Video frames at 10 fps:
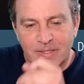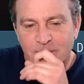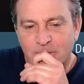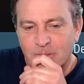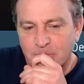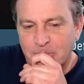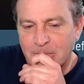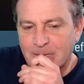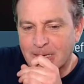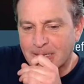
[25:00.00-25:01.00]
I can sort
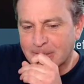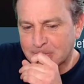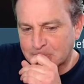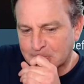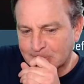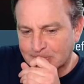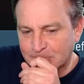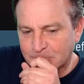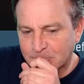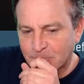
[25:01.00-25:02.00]
by
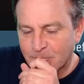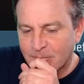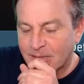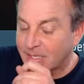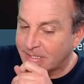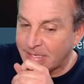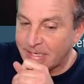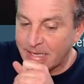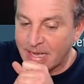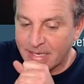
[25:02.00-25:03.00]
date